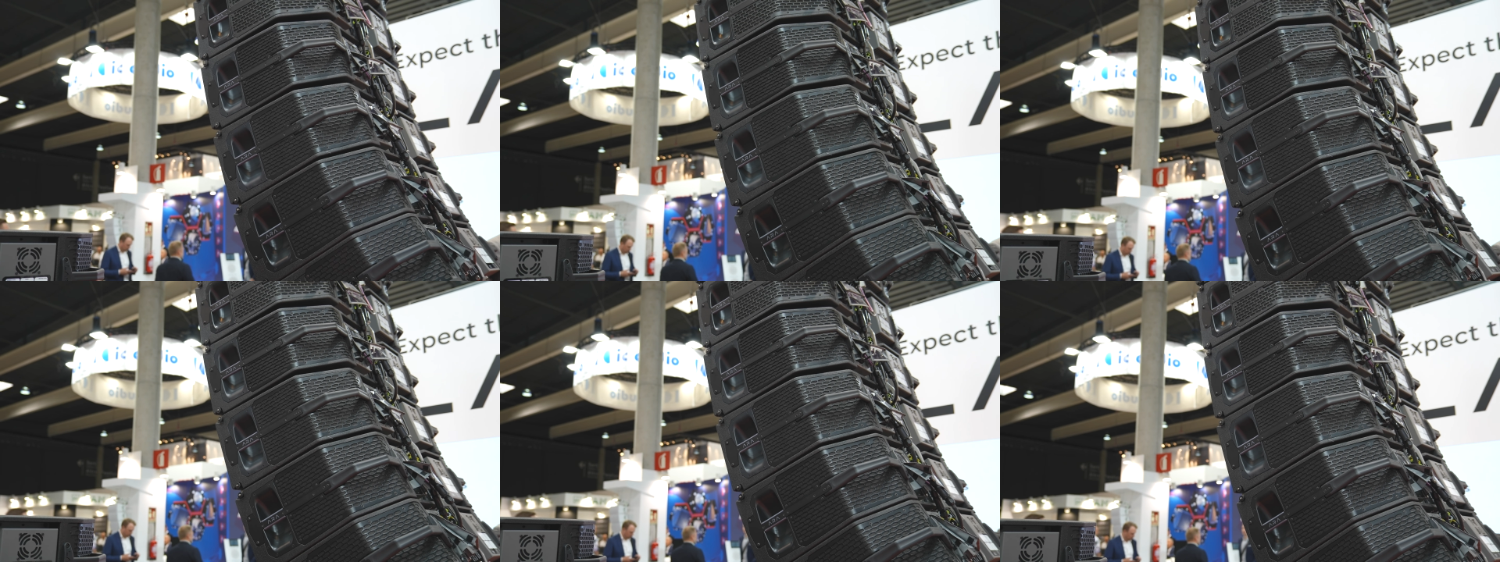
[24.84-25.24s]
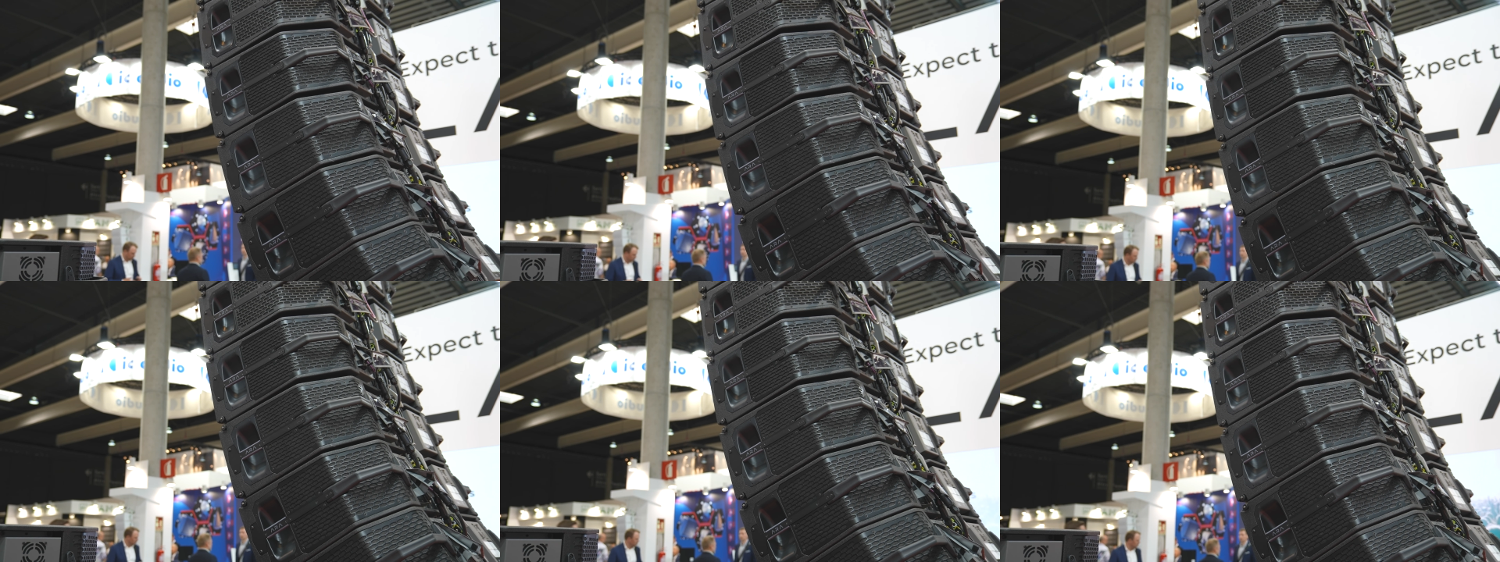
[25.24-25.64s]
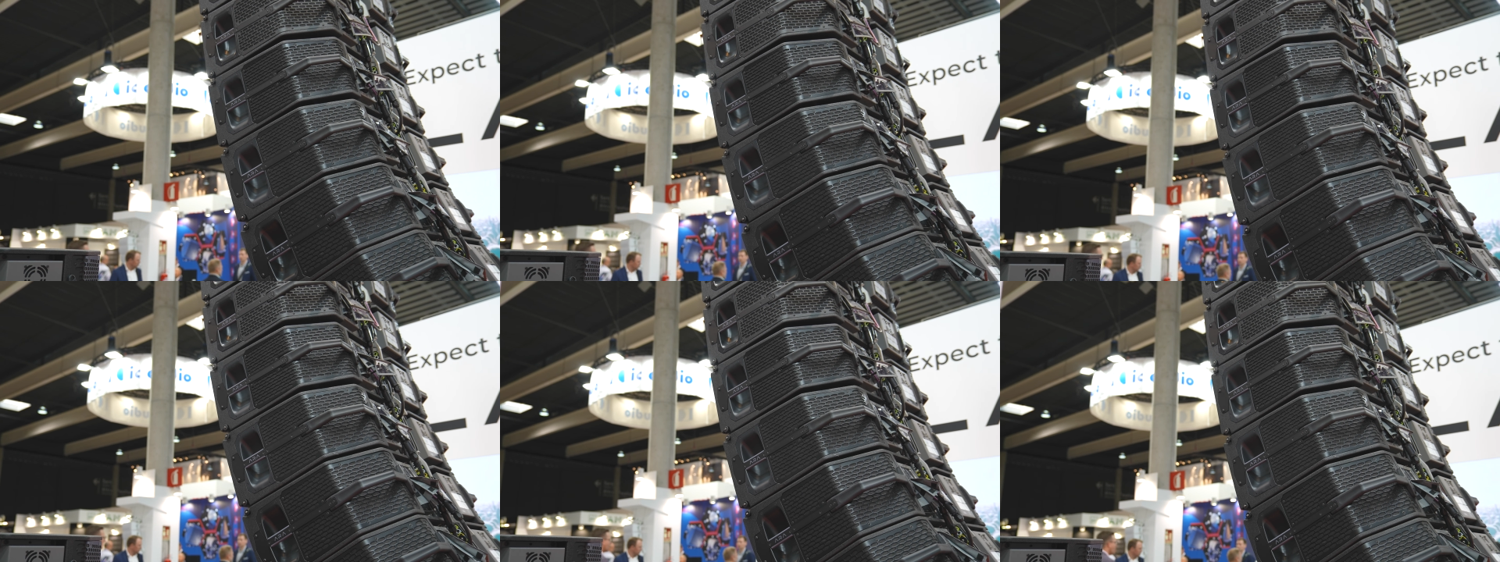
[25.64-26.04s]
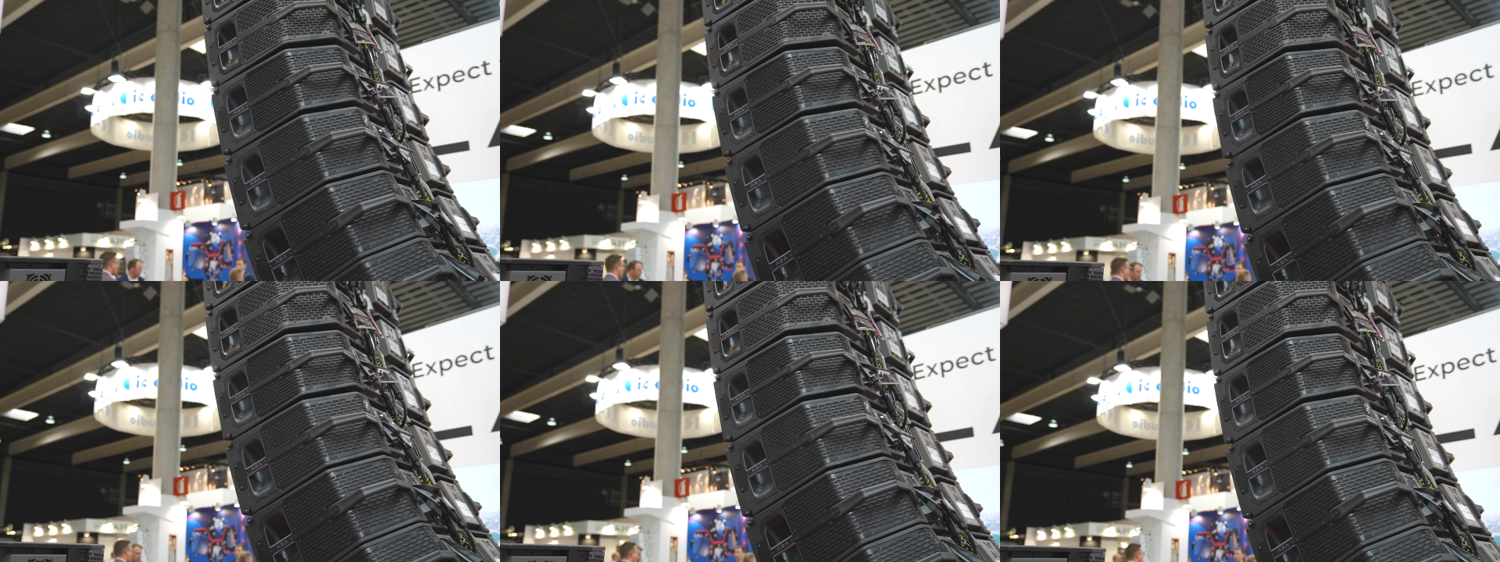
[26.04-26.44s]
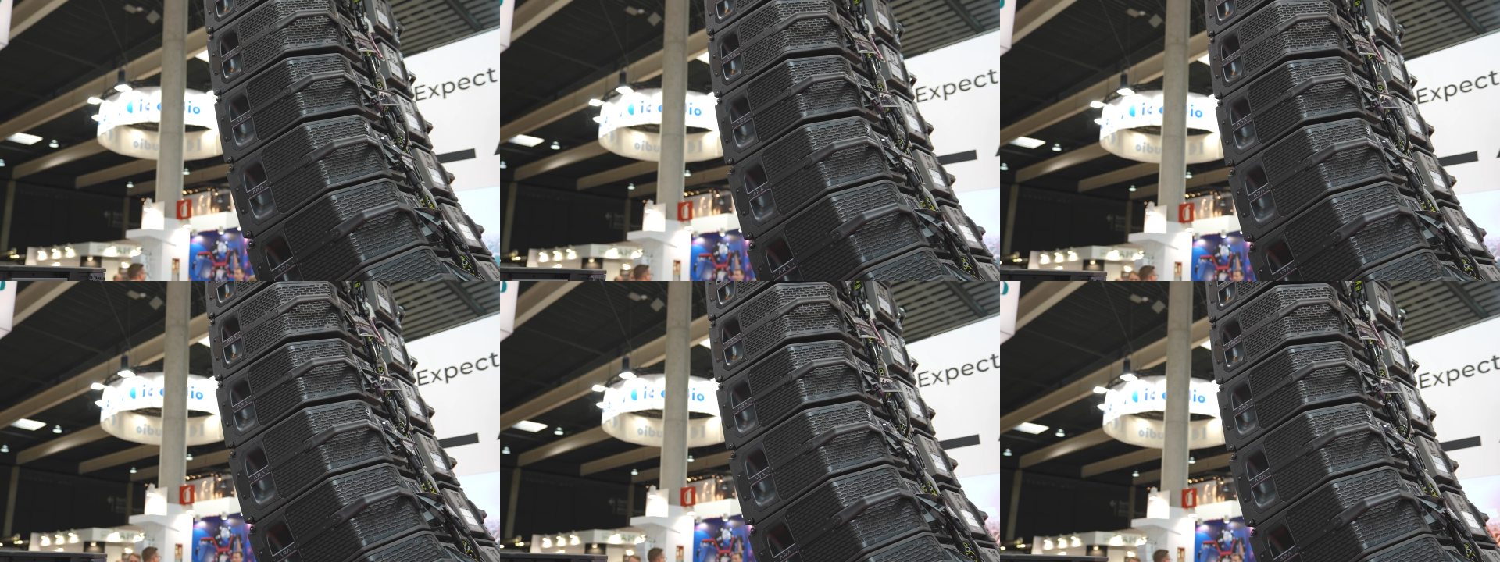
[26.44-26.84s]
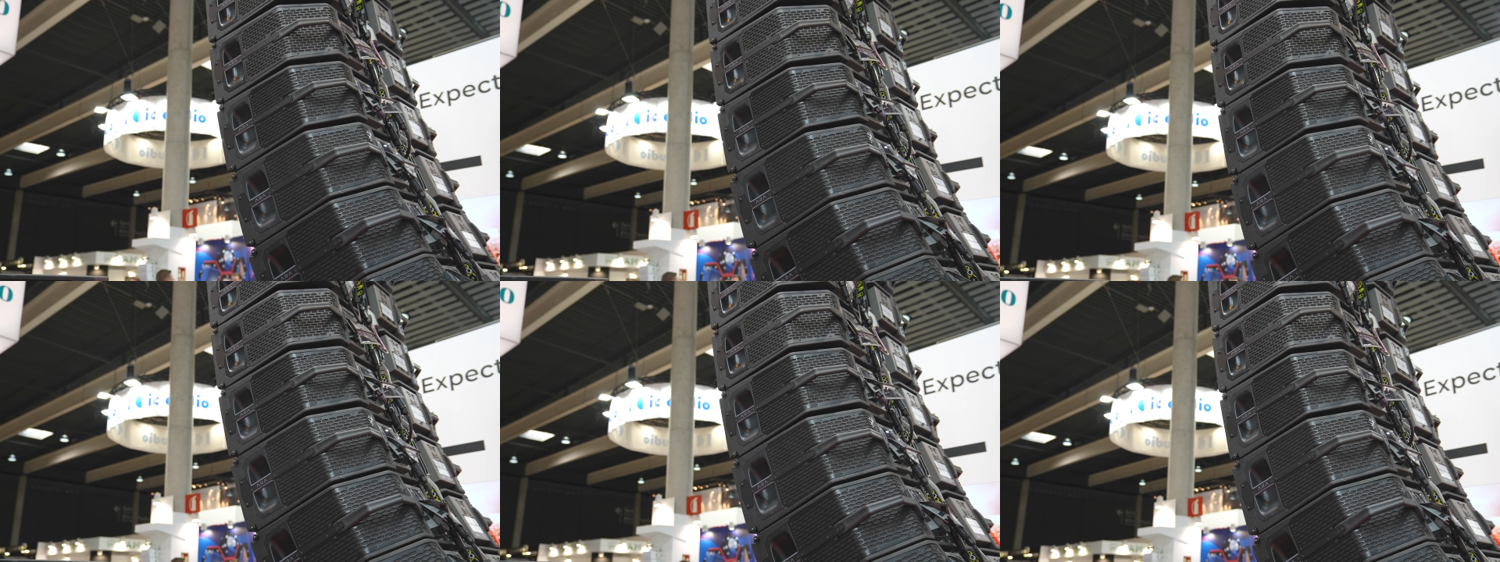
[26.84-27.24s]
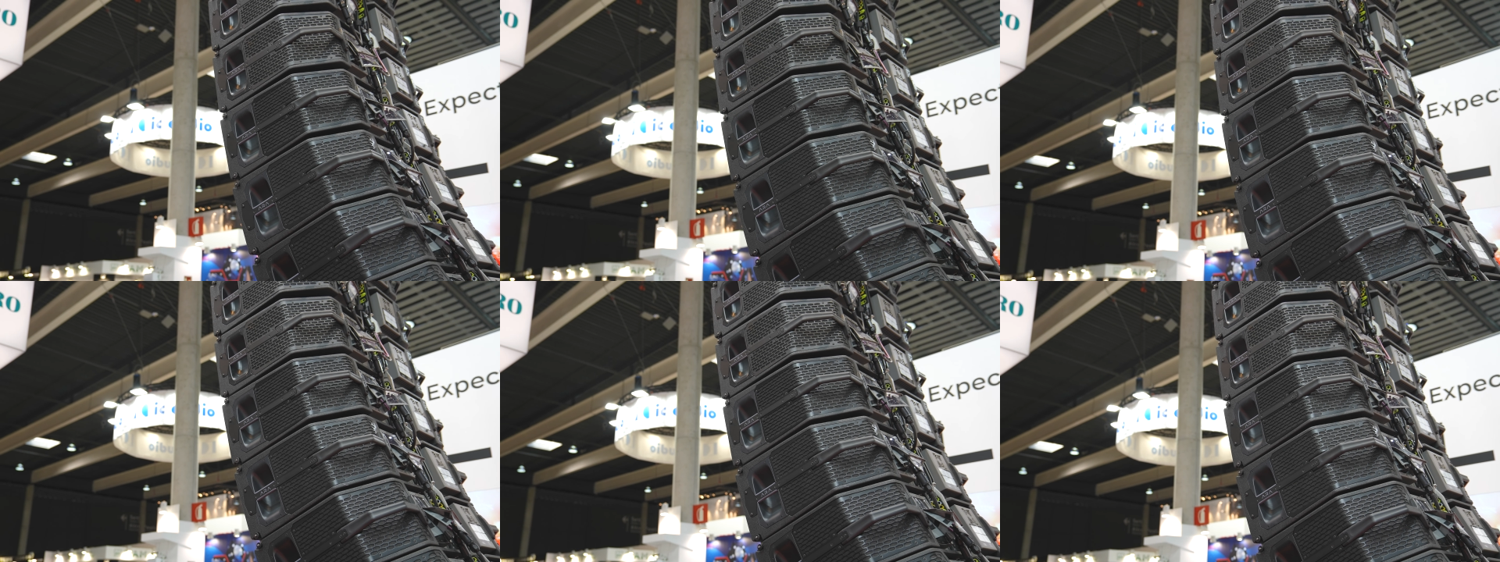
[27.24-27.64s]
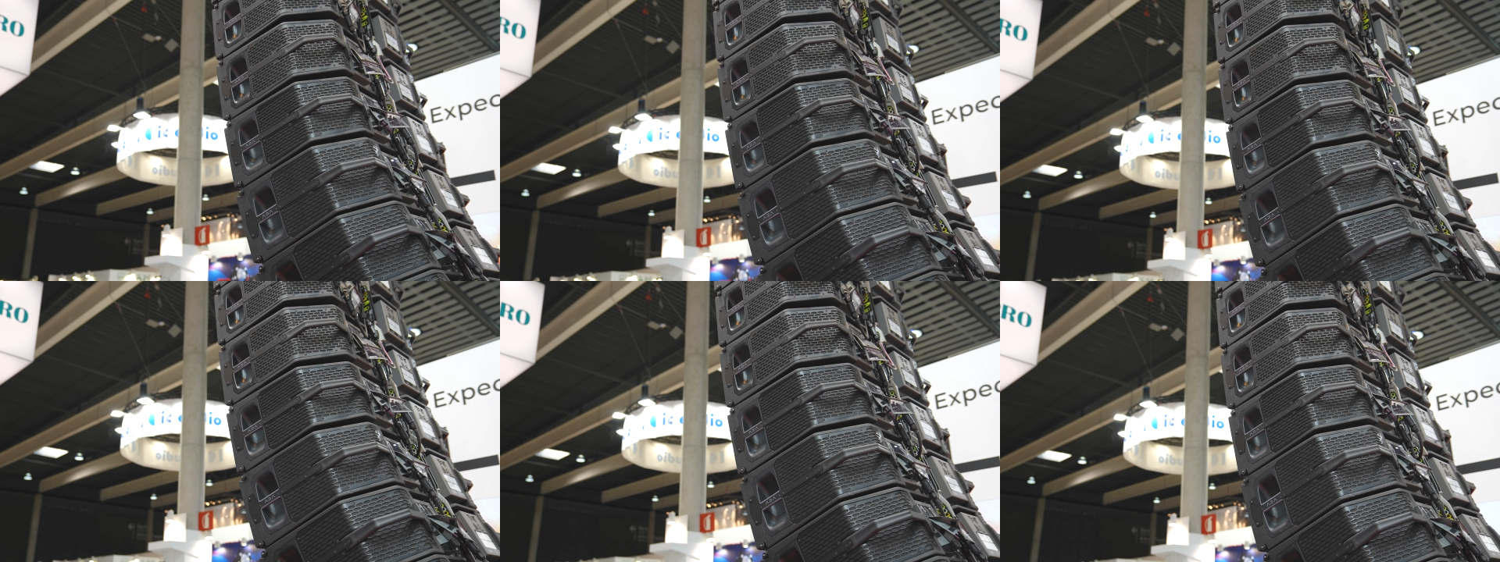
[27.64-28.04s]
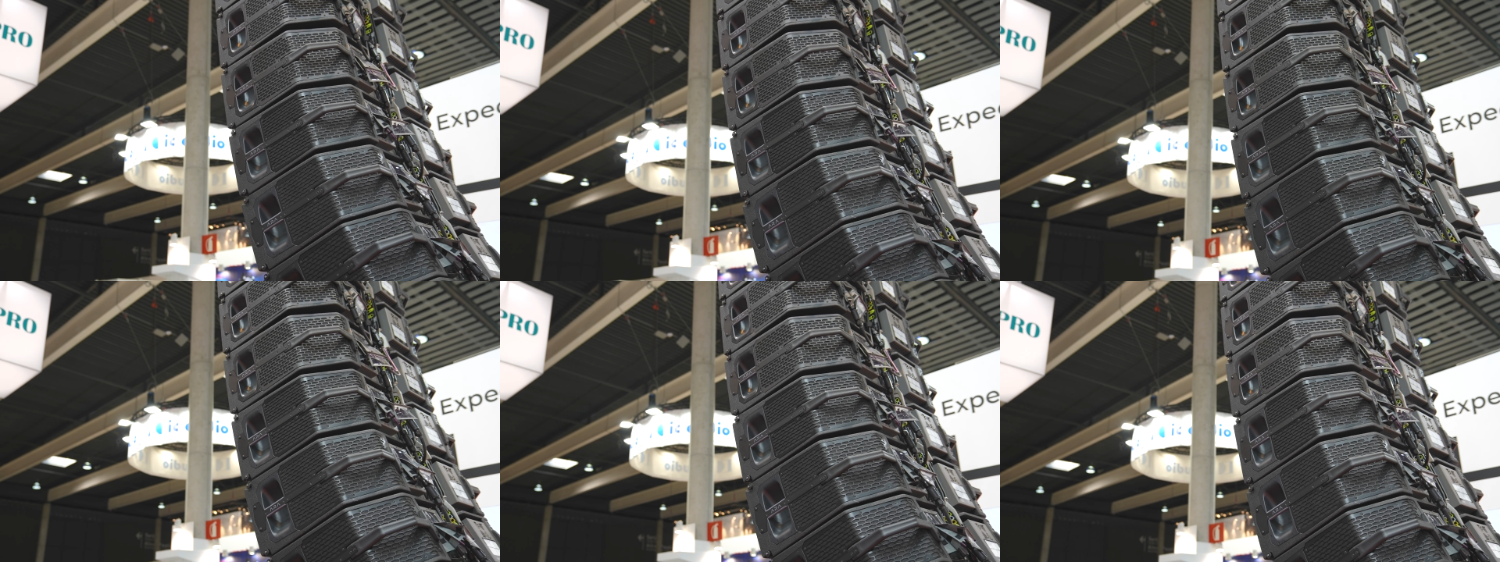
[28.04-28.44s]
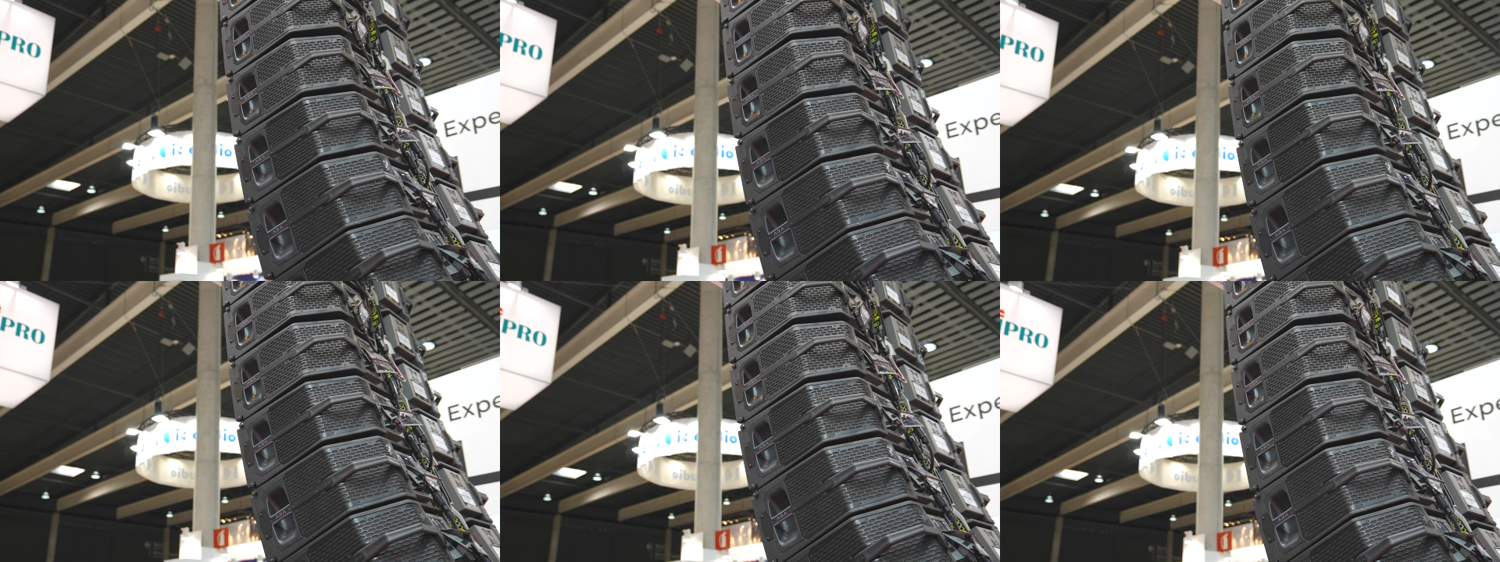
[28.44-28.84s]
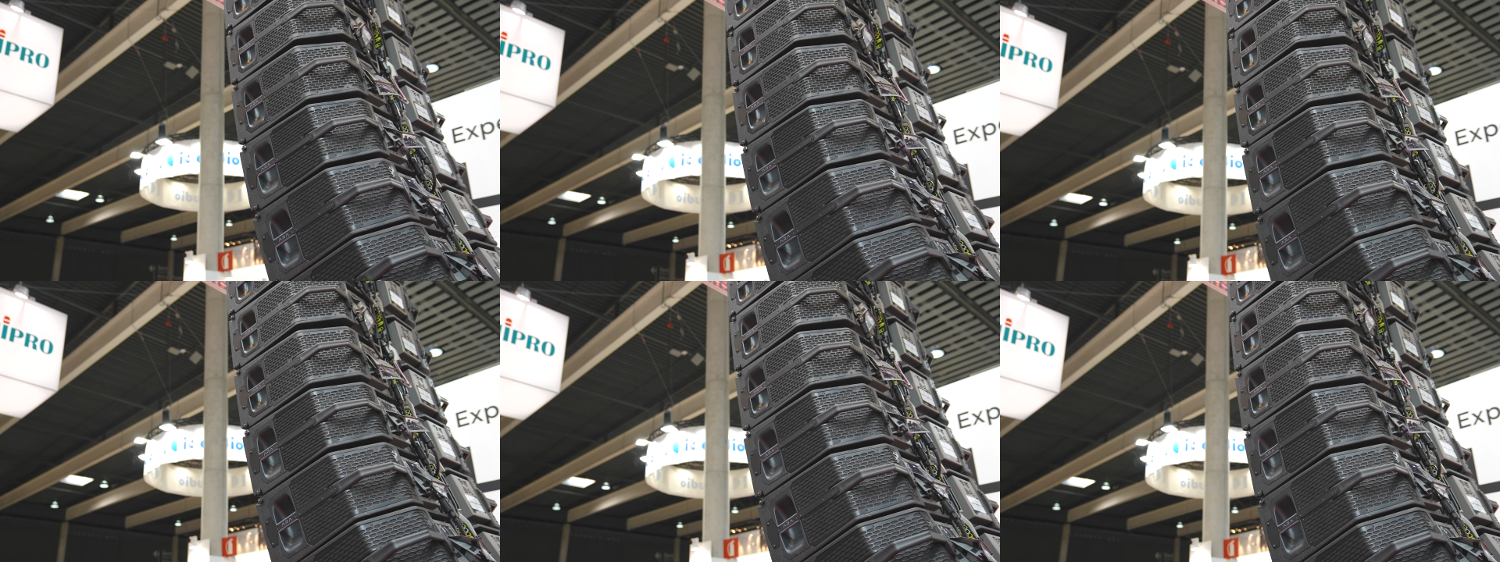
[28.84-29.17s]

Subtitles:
(no speaker visible)